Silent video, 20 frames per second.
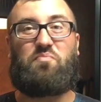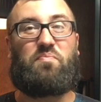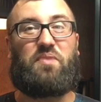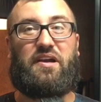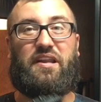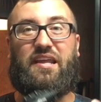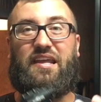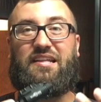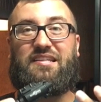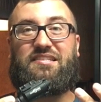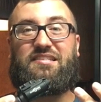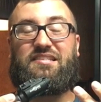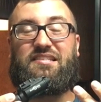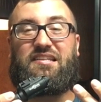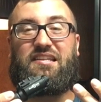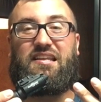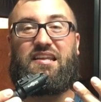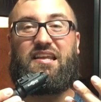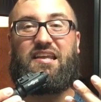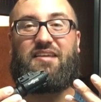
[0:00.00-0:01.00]
but
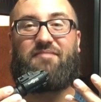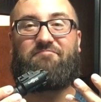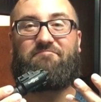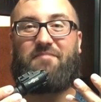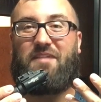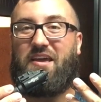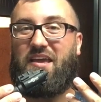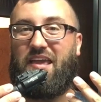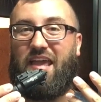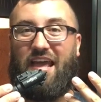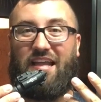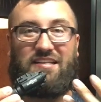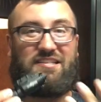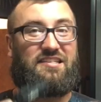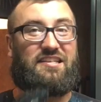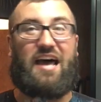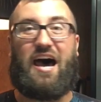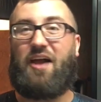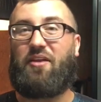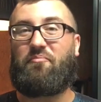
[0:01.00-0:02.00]

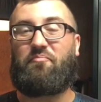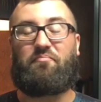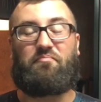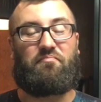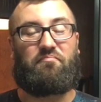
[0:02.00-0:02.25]
it's not